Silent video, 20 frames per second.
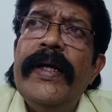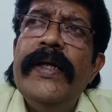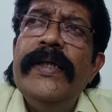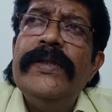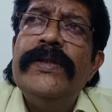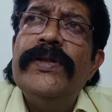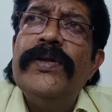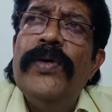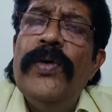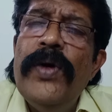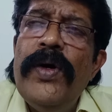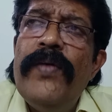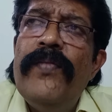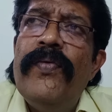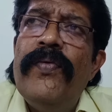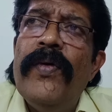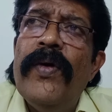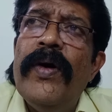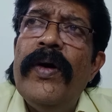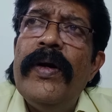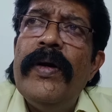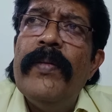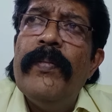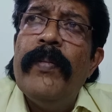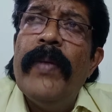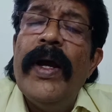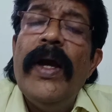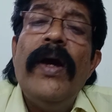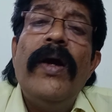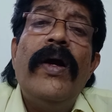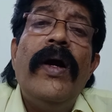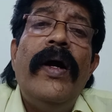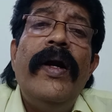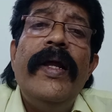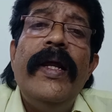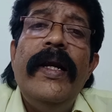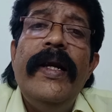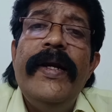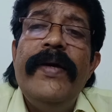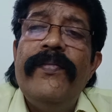is good for
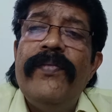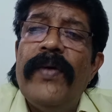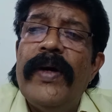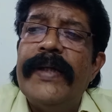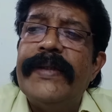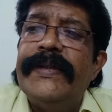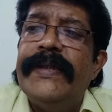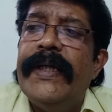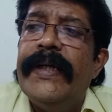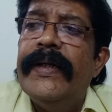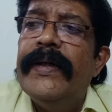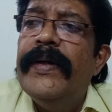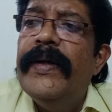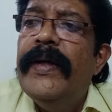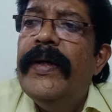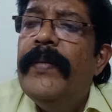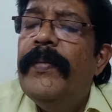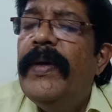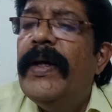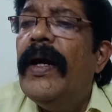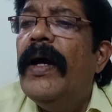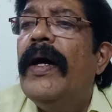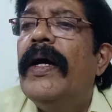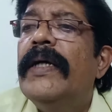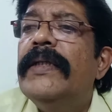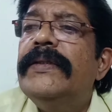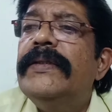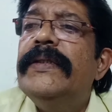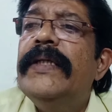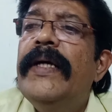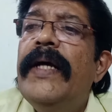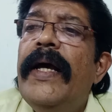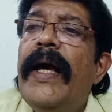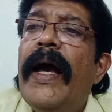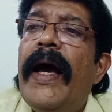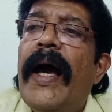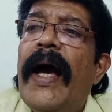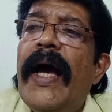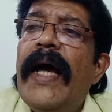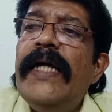myocardial infarction because
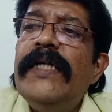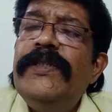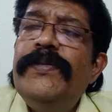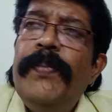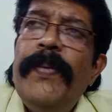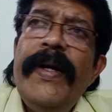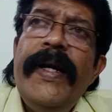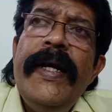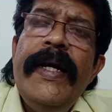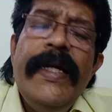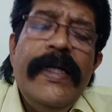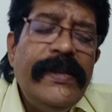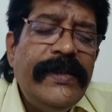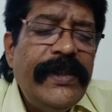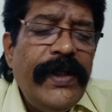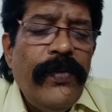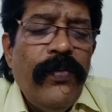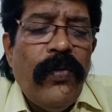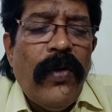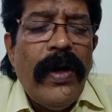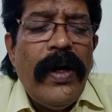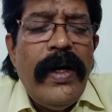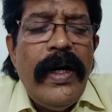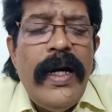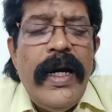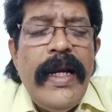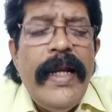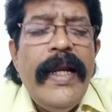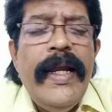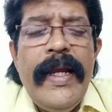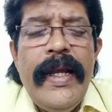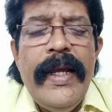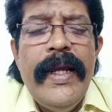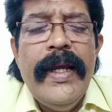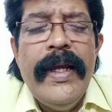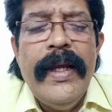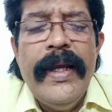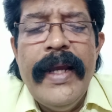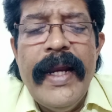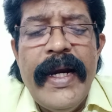aspirin is the only
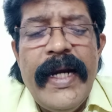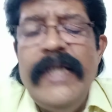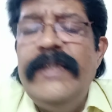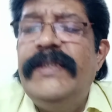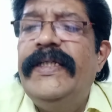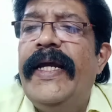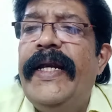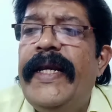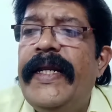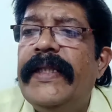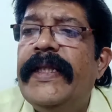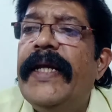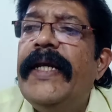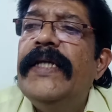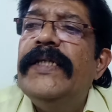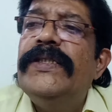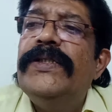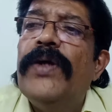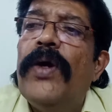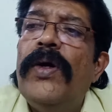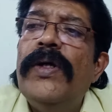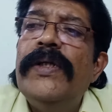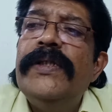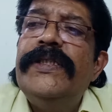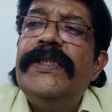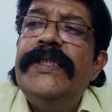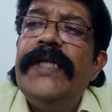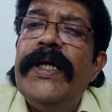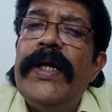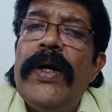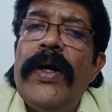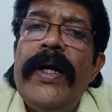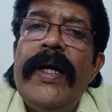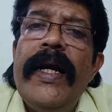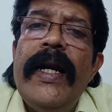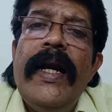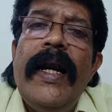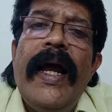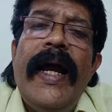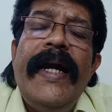NSAID, that is
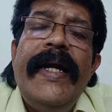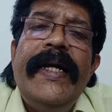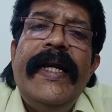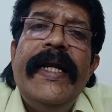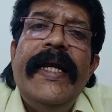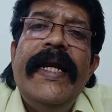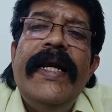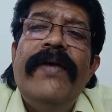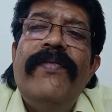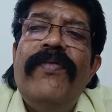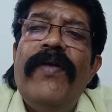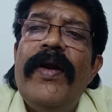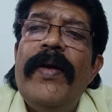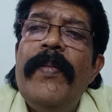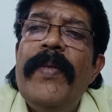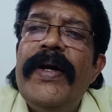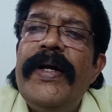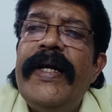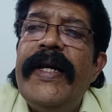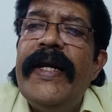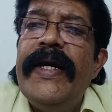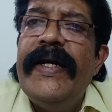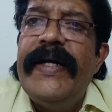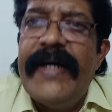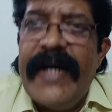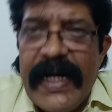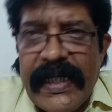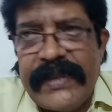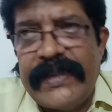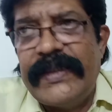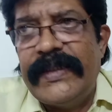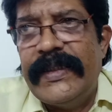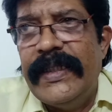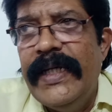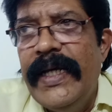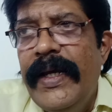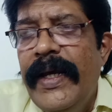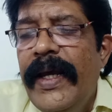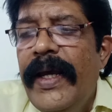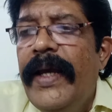non-steroidal anti-inflammatory drugs,
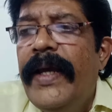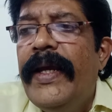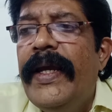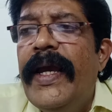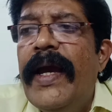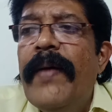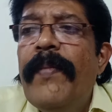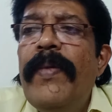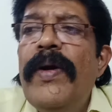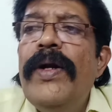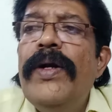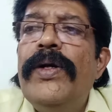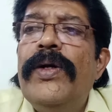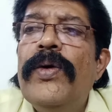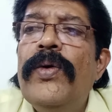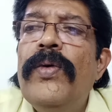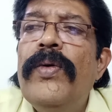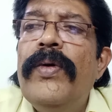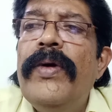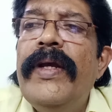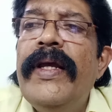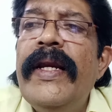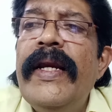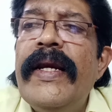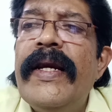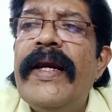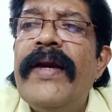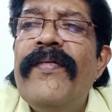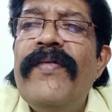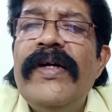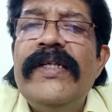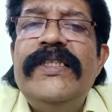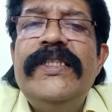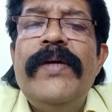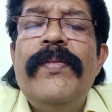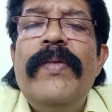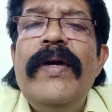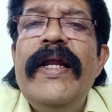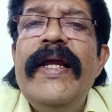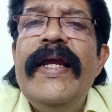able to
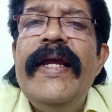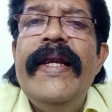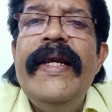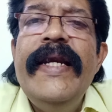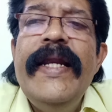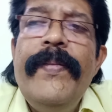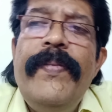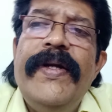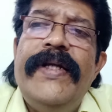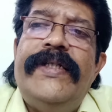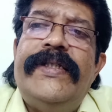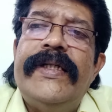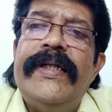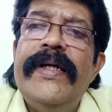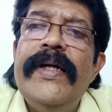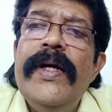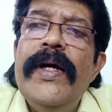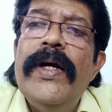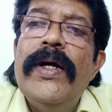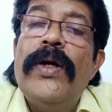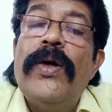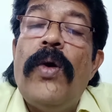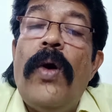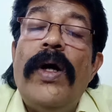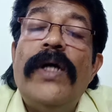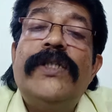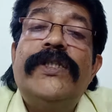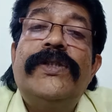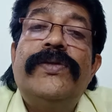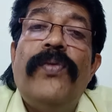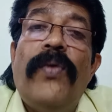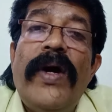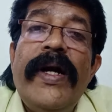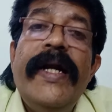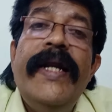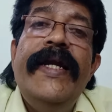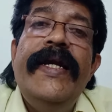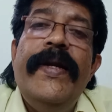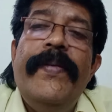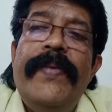irreversibly inhibit
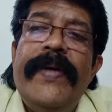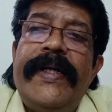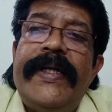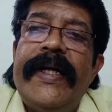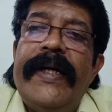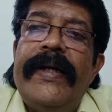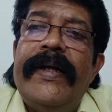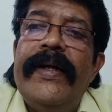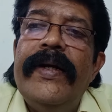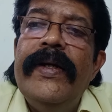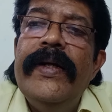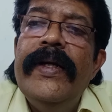COX1 inhibitor.